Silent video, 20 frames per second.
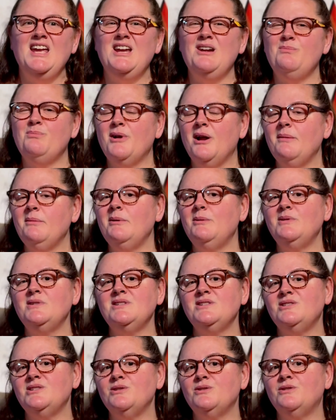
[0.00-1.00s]
it probably
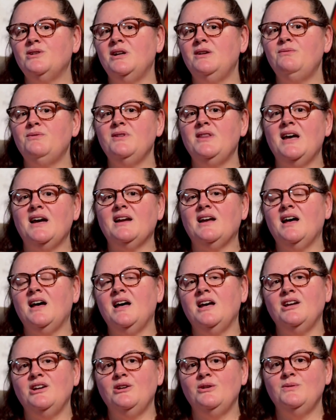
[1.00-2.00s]
wasn't so great for that
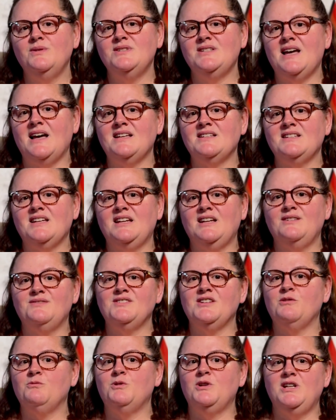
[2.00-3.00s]
guy who was asking if
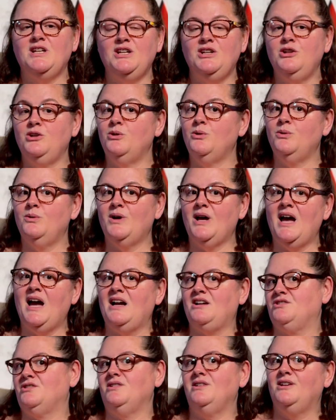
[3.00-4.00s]
someone he knew
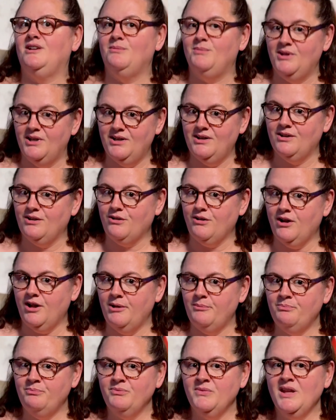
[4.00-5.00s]
actually committed a
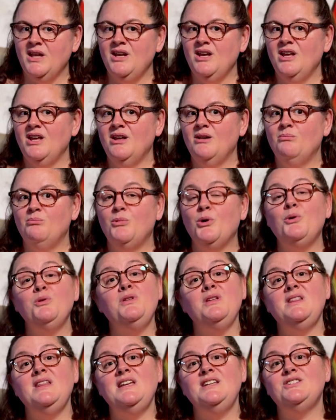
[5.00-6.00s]
crime. Both
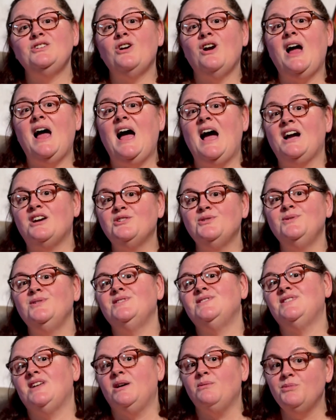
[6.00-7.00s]
of these are actual
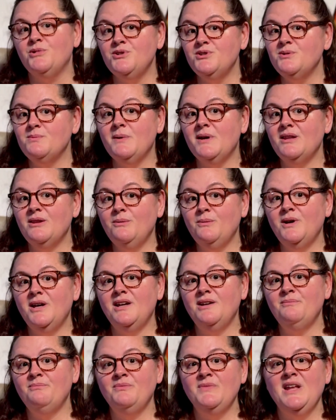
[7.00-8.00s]
examples, by the
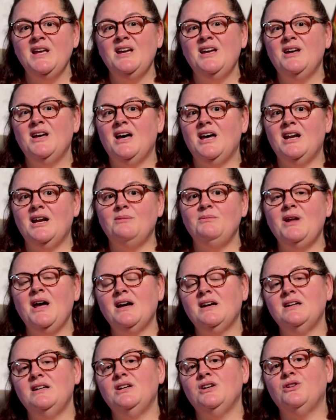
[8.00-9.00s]
way, and I'm
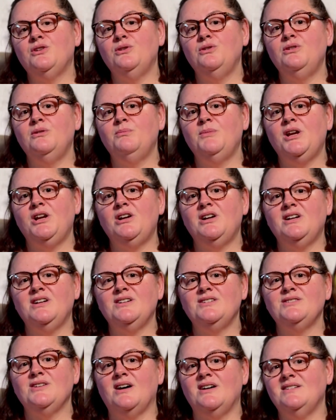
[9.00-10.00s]
not going to include them here
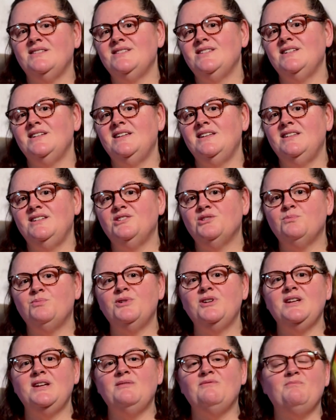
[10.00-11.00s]
because honestly, these are
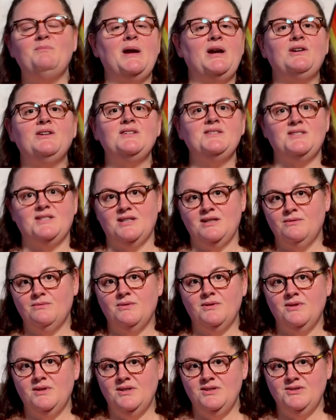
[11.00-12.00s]
pretty embarrassing
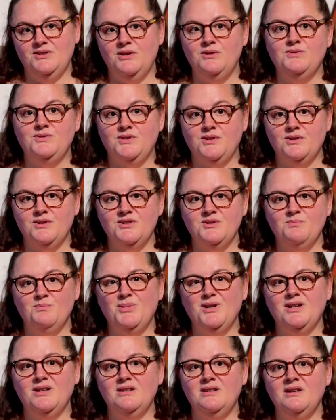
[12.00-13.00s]
for these users.
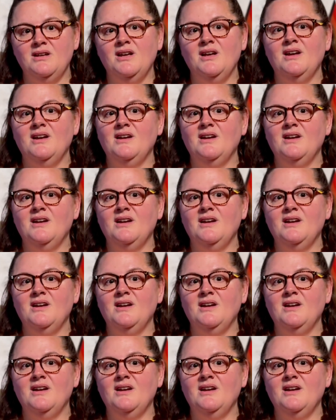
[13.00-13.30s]
But